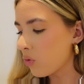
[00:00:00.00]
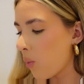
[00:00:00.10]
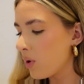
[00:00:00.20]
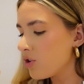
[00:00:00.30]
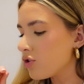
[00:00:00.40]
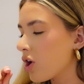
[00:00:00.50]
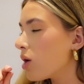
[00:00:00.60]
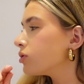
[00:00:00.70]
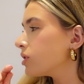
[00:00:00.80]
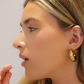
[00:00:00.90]
It's we need to
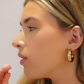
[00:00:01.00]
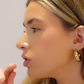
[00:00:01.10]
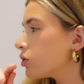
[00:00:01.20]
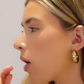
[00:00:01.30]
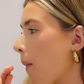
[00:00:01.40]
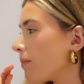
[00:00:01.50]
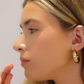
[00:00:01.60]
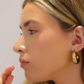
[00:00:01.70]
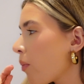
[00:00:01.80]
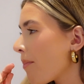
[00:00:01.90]
go to that restaurant. I
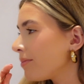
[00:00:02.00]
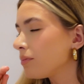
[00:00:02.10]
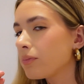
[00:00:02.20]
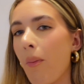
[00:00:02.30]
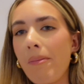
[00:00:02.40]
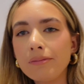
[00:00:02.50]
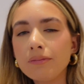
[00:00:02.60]
know, we need to physically go